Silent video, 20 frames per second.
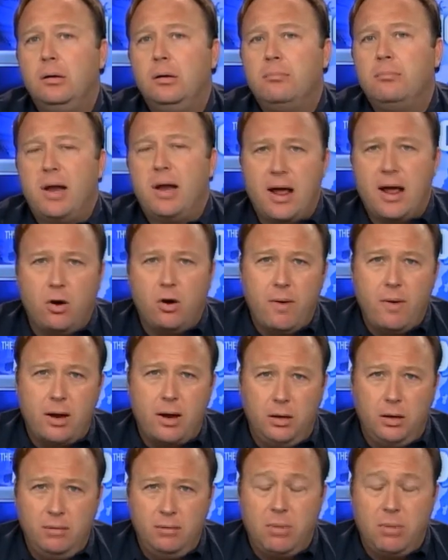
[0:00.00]
But I grew out
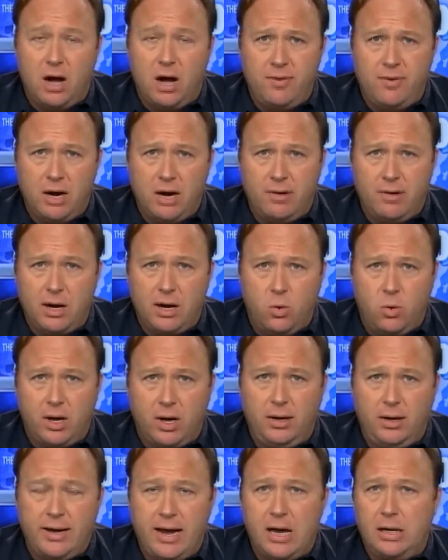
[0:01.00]
of Limbaugh very, very
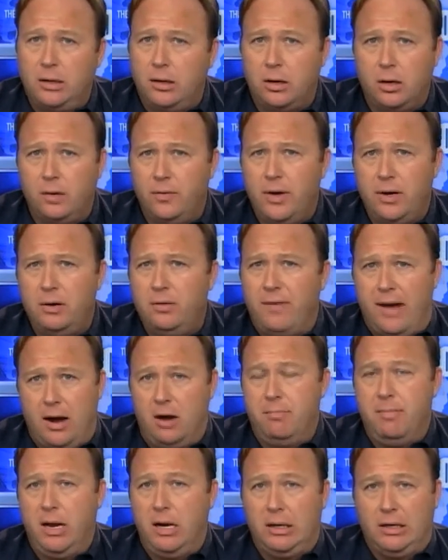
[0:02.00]
quickly. I learned that
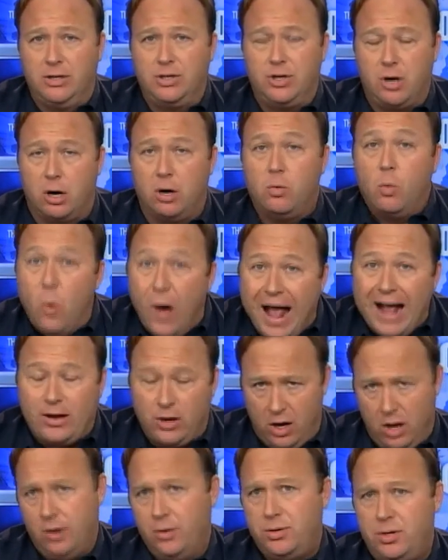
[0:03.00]
environmentalists aren't
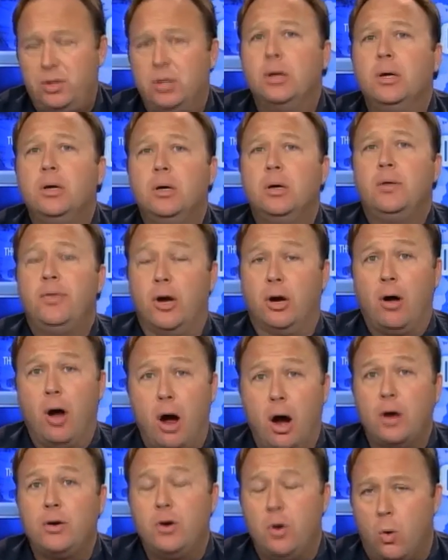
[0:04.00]
wackos. They're
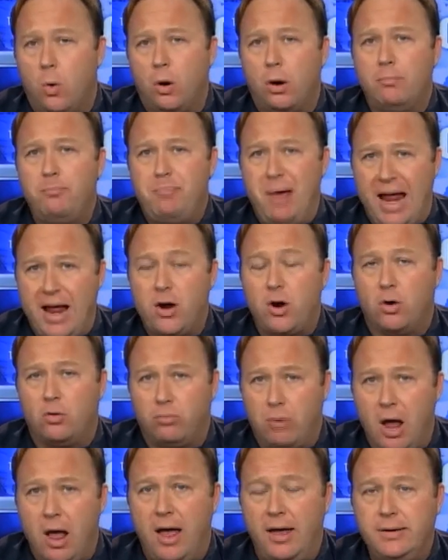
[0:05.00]
hardcore,
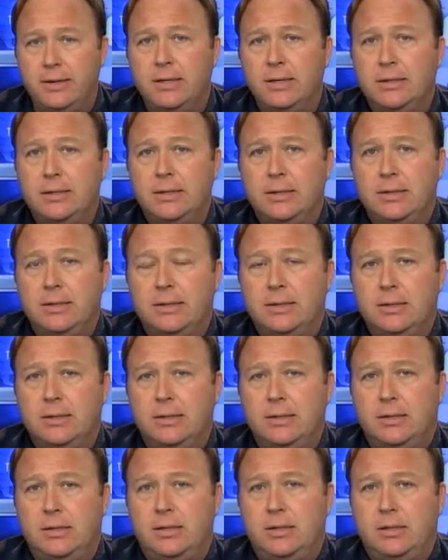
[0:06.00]
banker-run
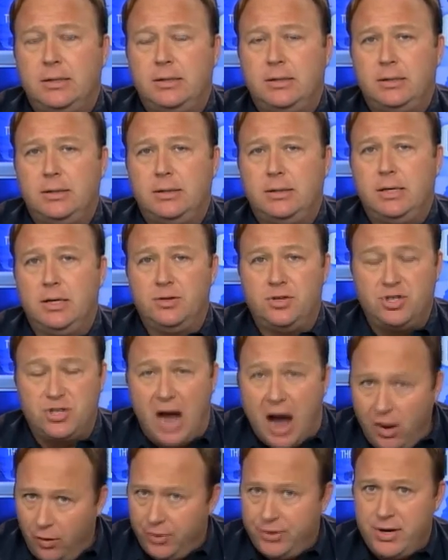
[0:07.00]

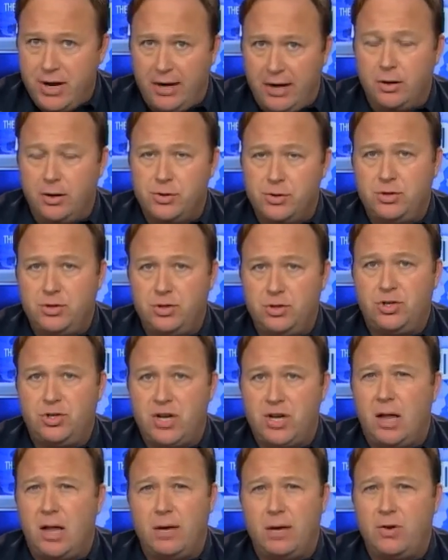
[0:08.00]
consolidators to
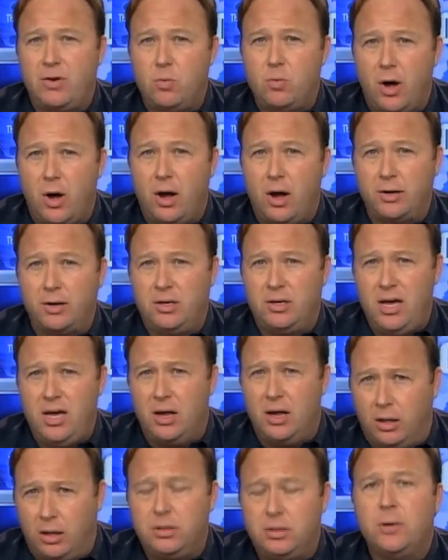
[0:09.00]
sell everyone on
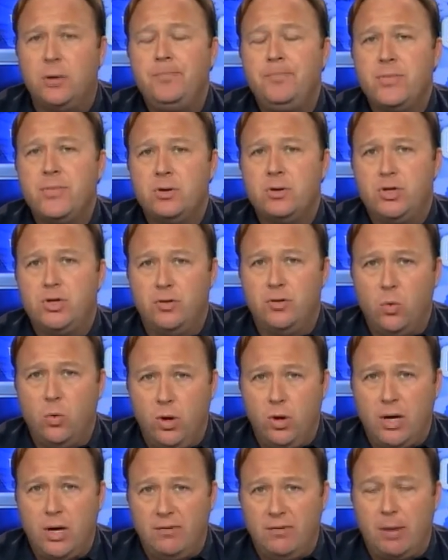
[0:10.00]
guilt so that
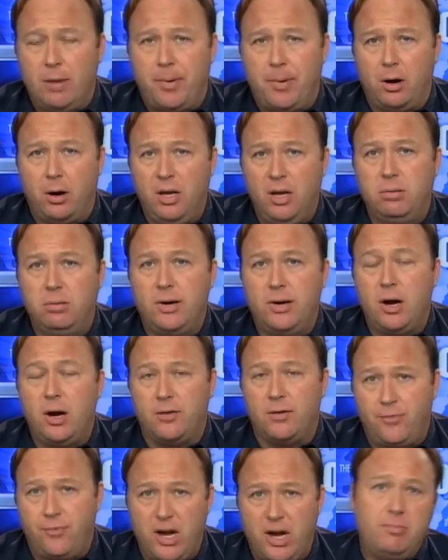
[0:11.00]
we'll give up our liberty,
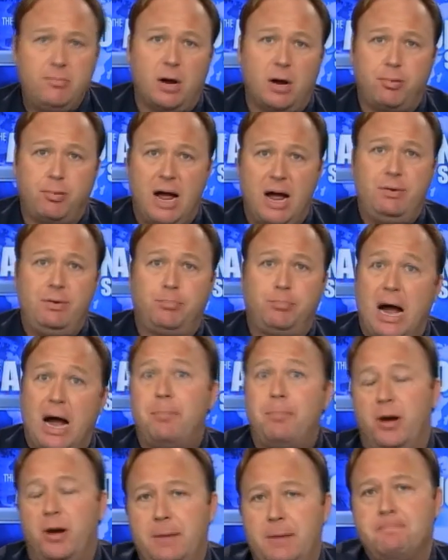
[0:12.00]
our freedom, our private
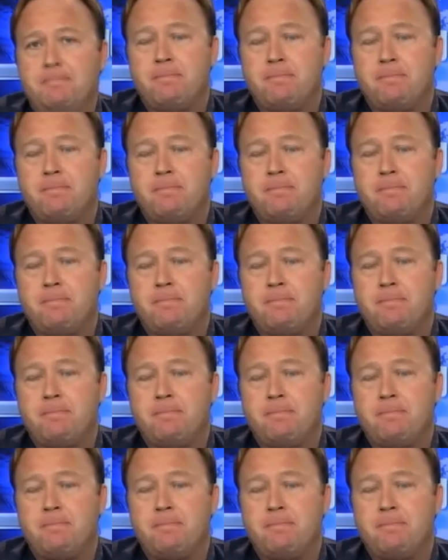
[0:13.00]
property.